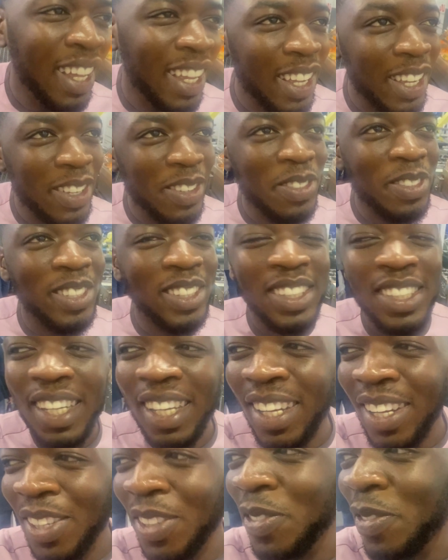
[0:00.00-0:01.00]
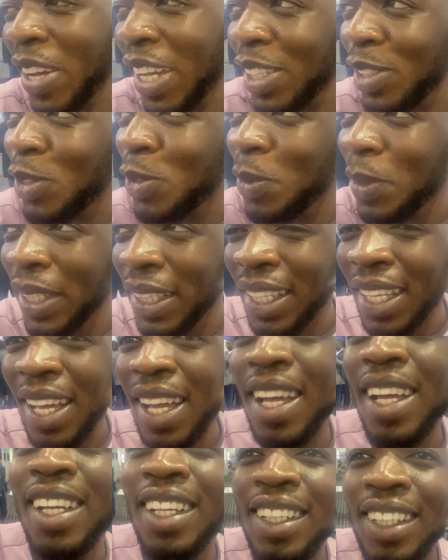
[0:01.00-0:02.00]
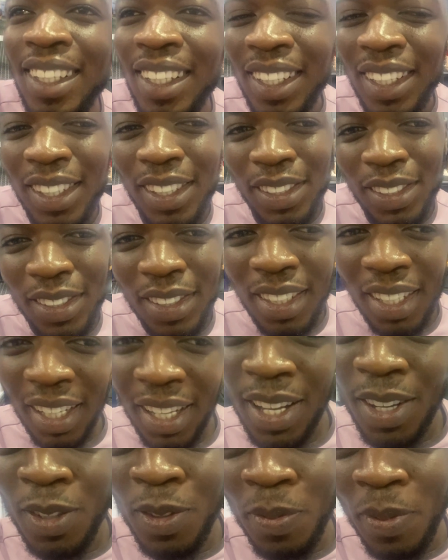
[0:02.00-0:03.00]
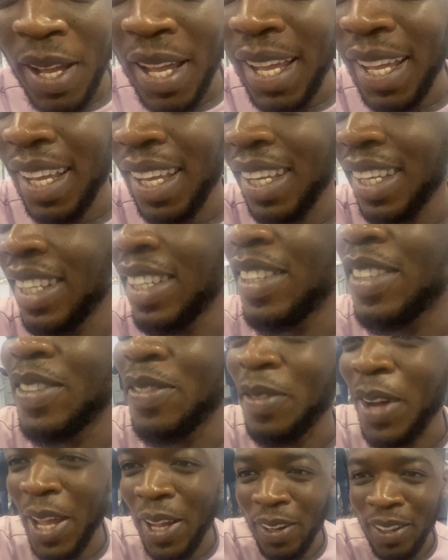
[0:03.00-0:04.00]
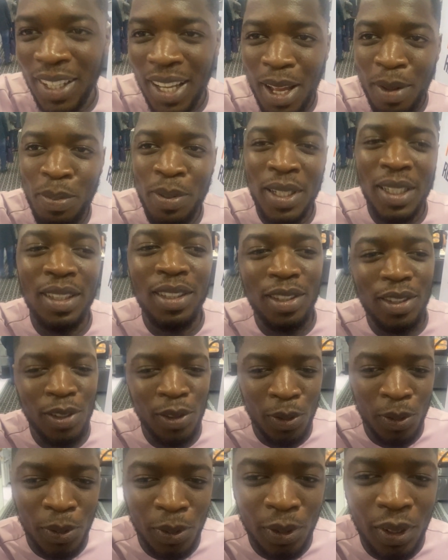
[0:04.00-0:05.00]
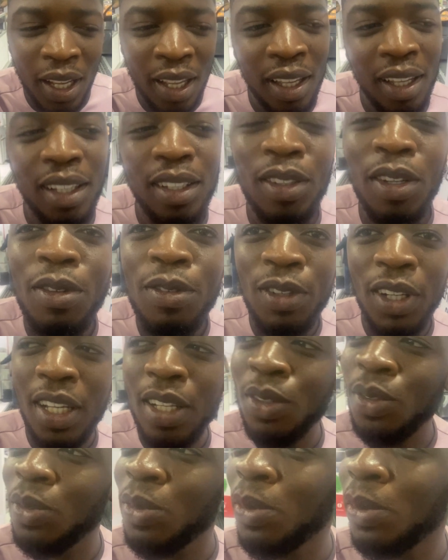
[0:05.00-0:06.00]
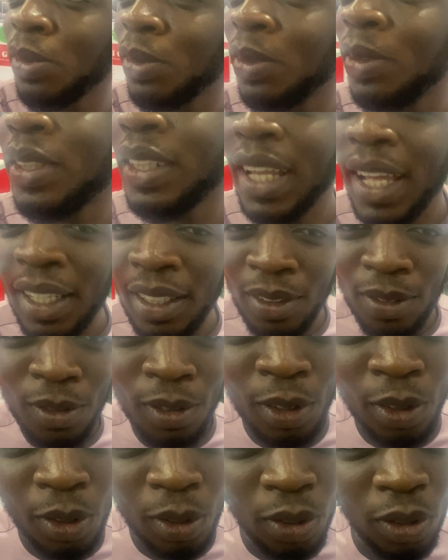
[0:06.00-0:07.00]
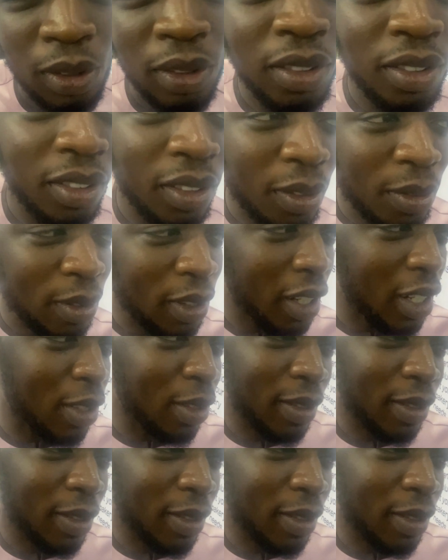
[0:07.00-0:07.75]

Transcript: If you check out my Twitter, you check out my other pages too. Don't forget to like the videos. Don't forget to